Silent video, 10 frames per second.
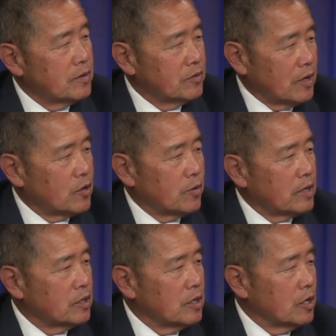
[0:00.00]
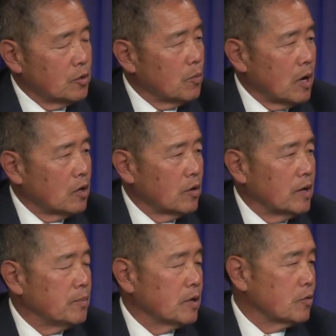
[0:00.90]
Is that correct? And the other model
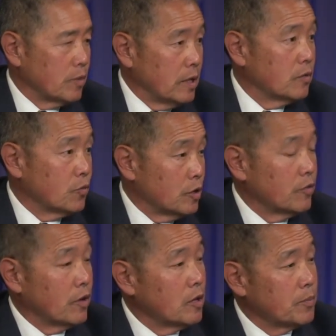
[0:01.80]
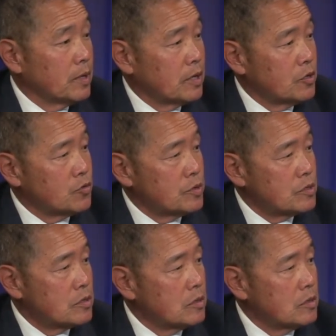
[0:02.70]
had been created for developing countries.